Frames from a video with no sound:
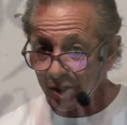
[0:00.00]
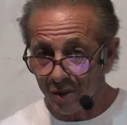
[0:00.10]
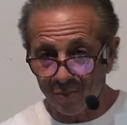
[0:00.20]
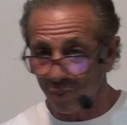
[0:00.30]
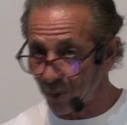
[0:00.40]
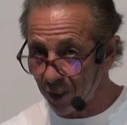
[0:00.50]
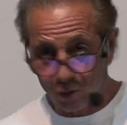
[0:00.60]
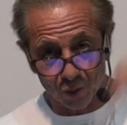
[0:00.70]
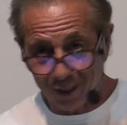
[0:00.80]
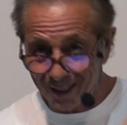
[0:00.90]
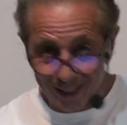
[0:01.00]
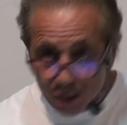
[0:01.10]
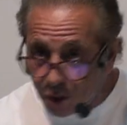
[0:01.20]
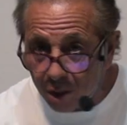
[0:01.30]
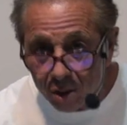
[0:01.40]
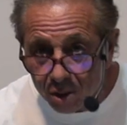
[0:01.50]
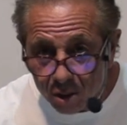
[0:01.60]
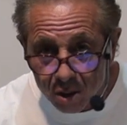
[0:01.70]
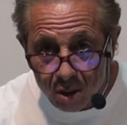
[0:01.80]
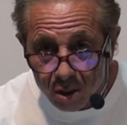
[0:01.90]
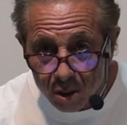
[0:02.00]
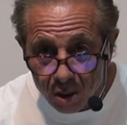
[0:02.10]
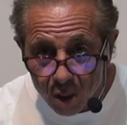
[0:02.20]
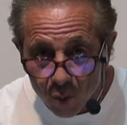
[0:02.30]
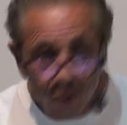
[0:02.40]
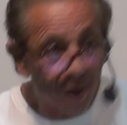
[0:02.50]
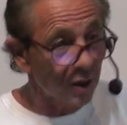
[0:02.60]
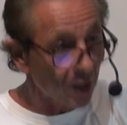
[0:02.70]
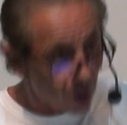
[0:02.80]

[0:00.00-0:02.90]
some preacher to teach us, we want the